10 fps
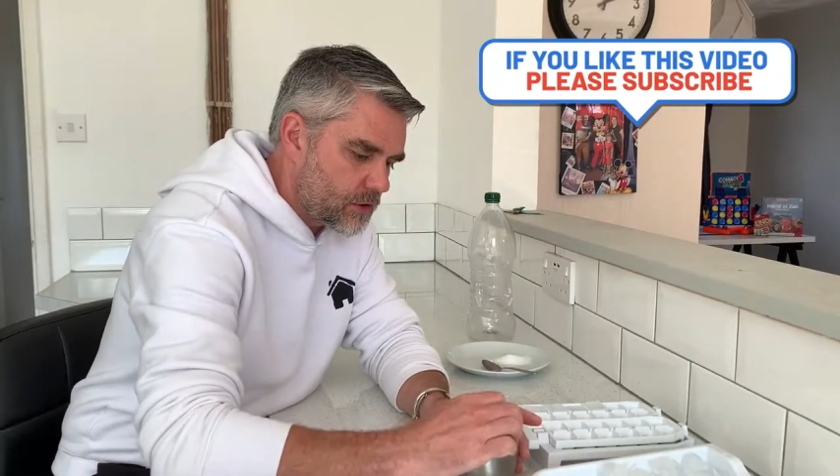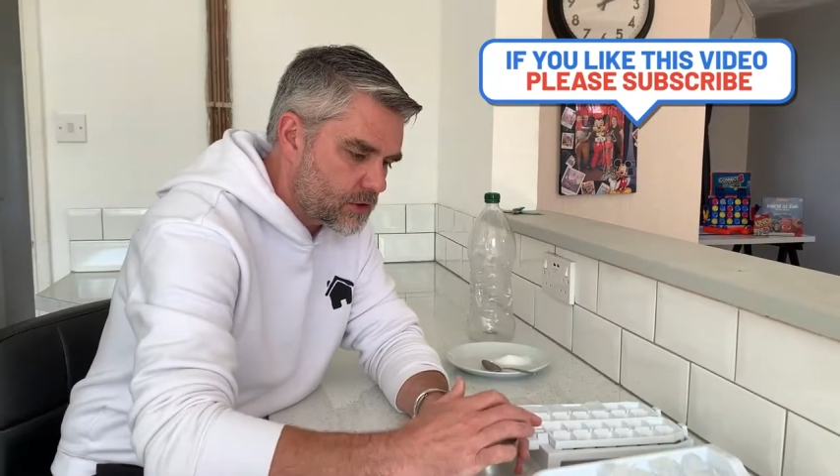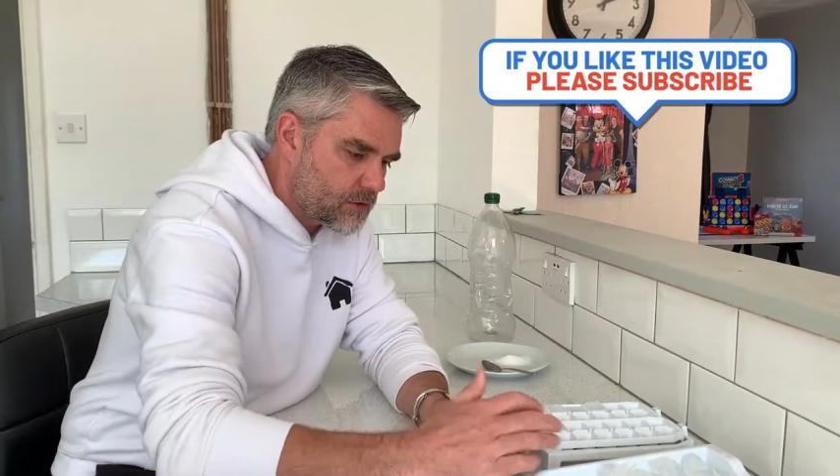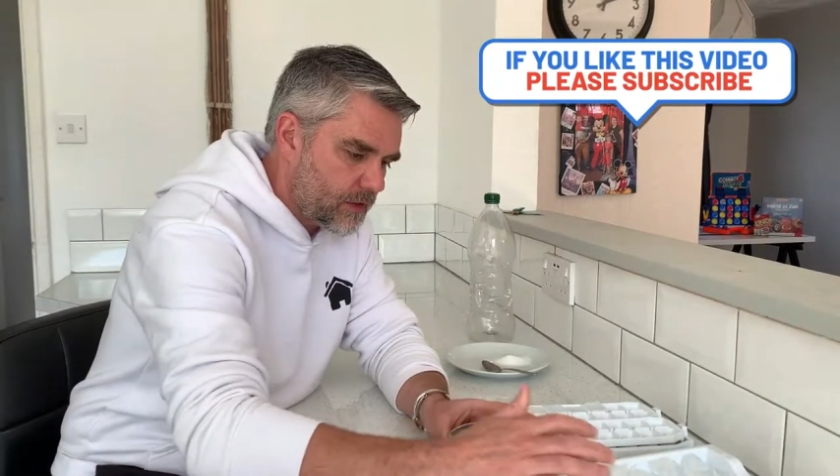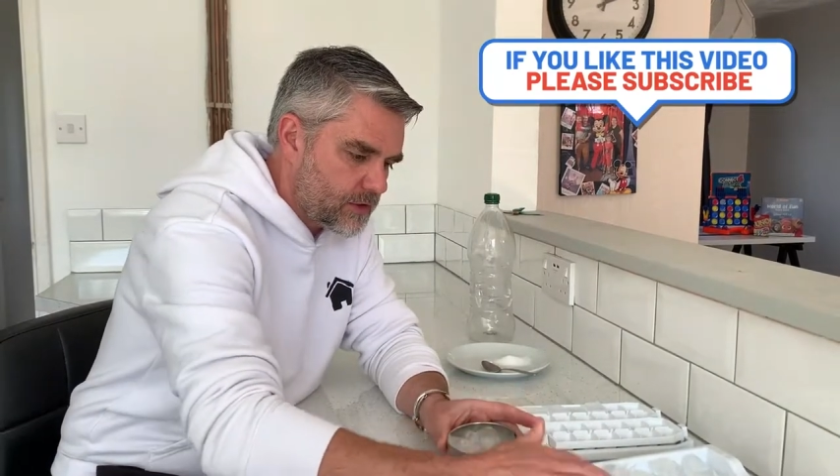
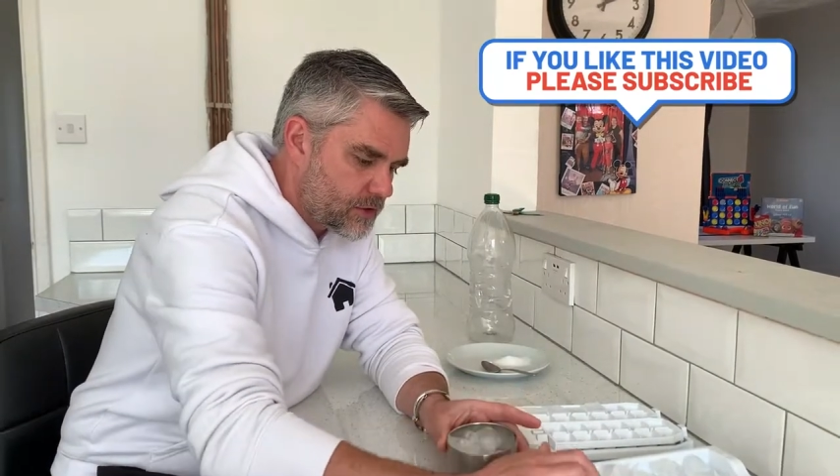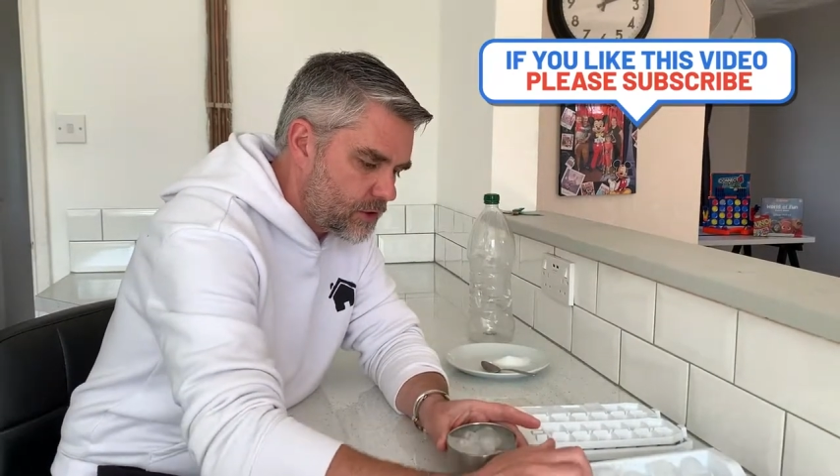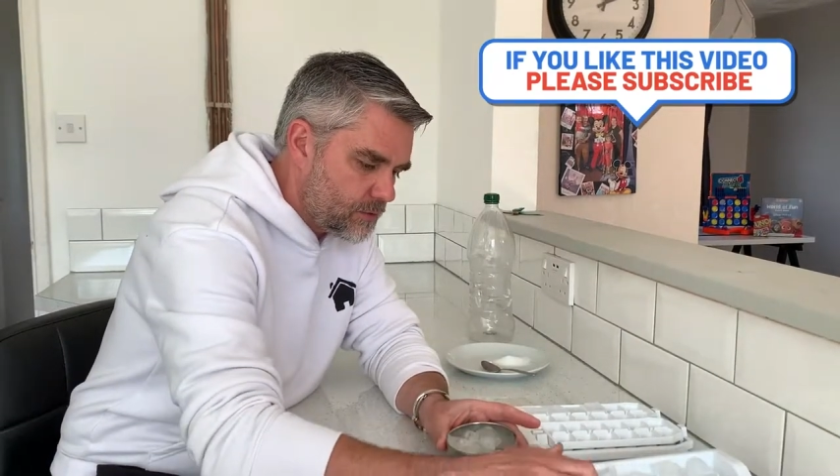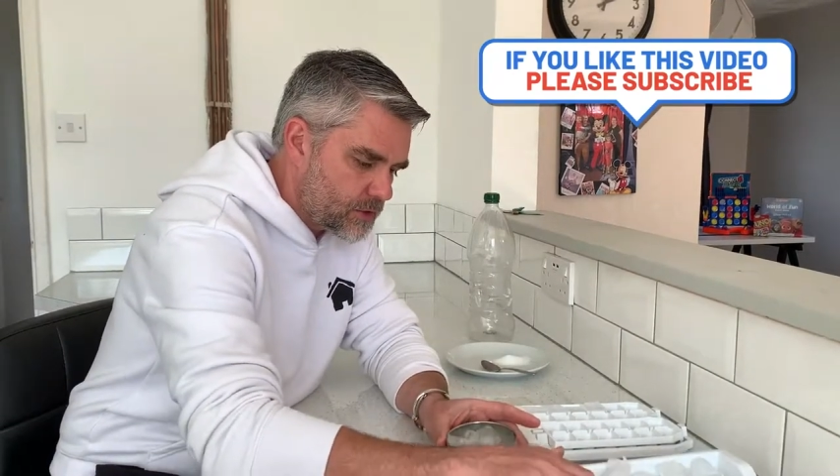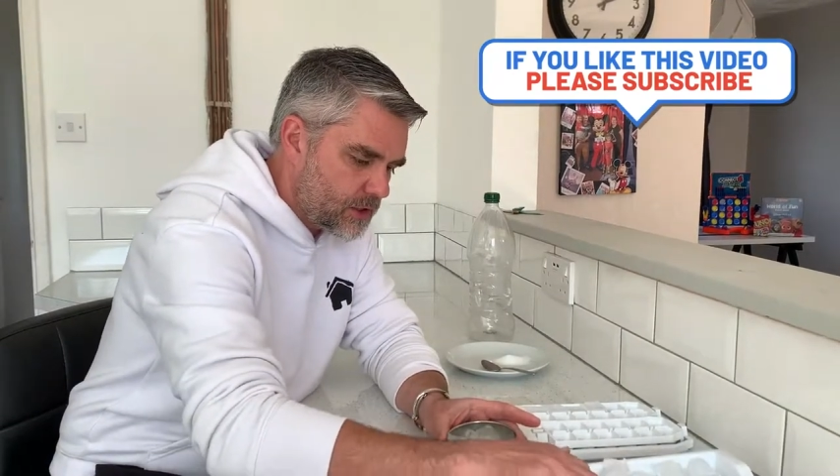lots of ice
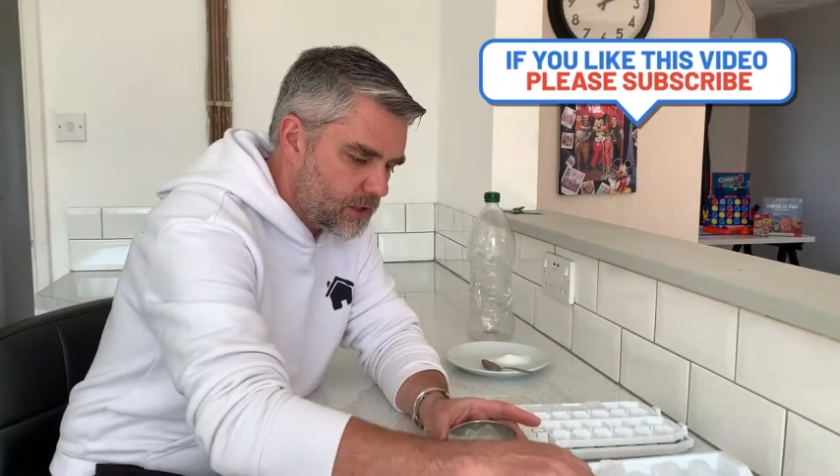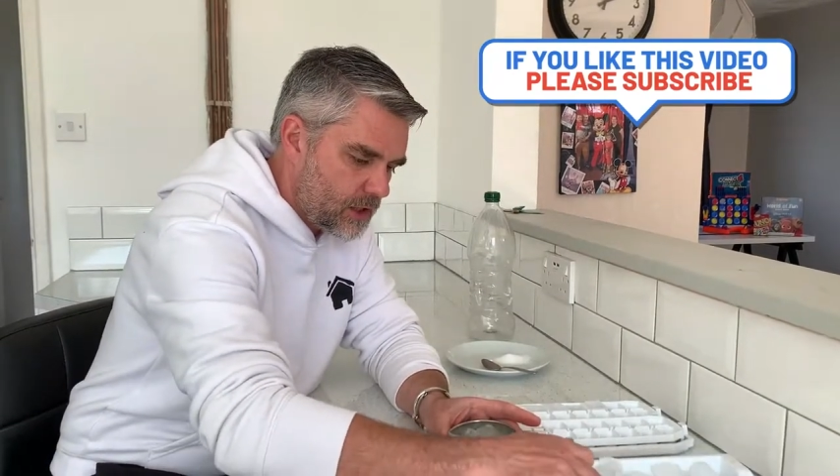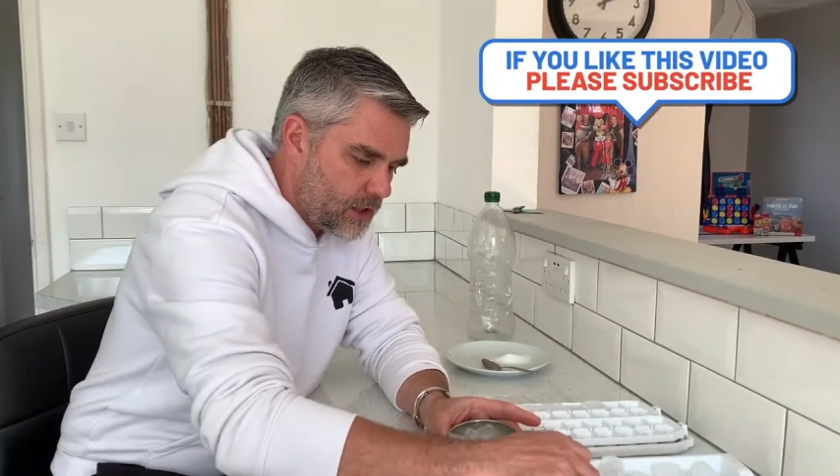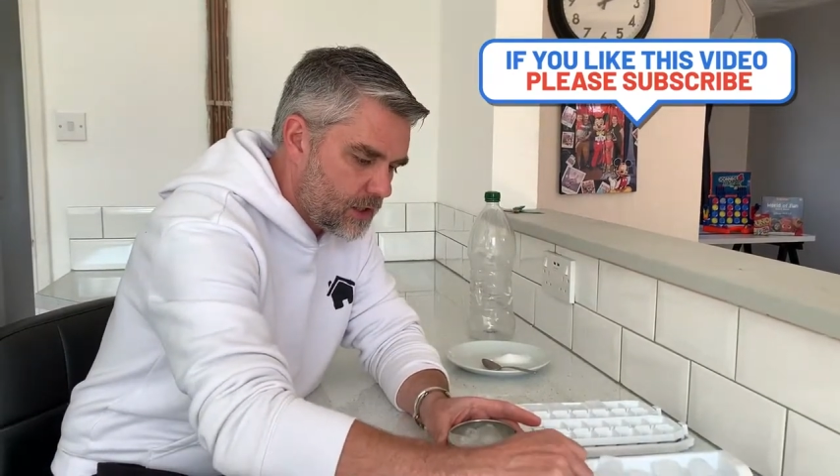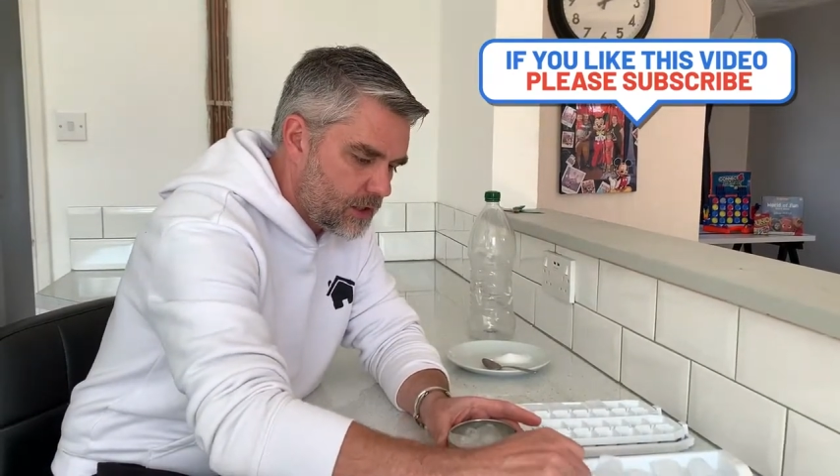cubes in
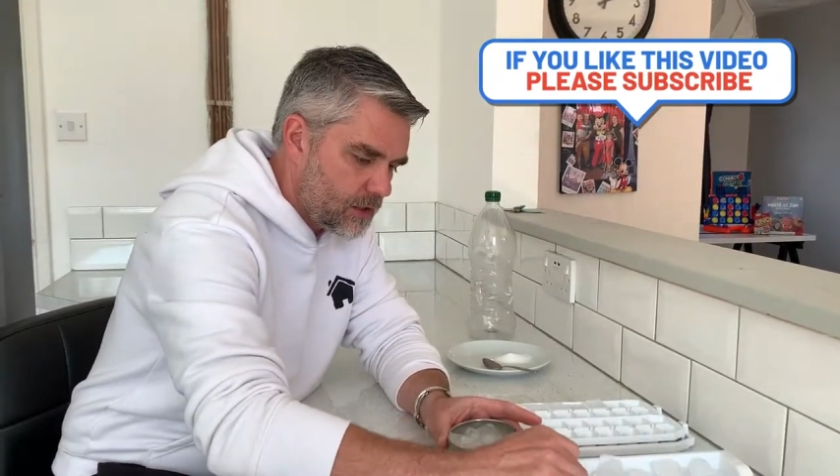there,